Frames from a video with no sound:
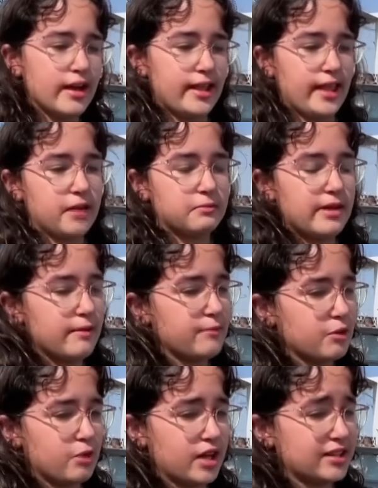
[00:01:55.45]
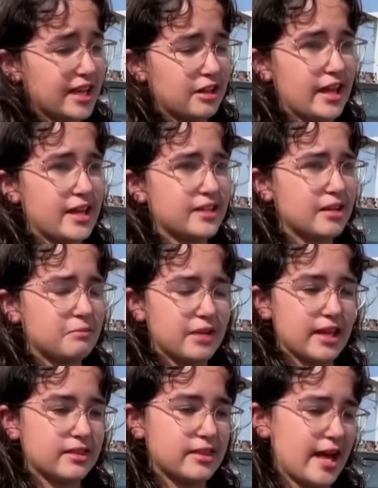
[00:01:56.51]
And like maybe one day I'll end up
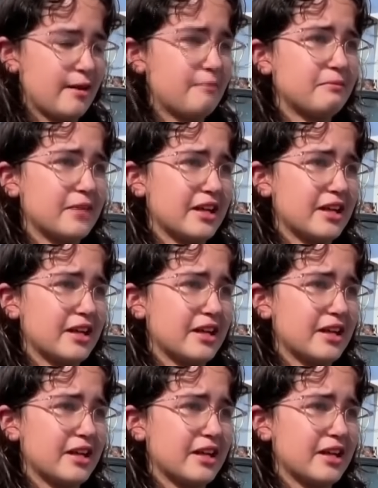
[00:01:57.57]
like them,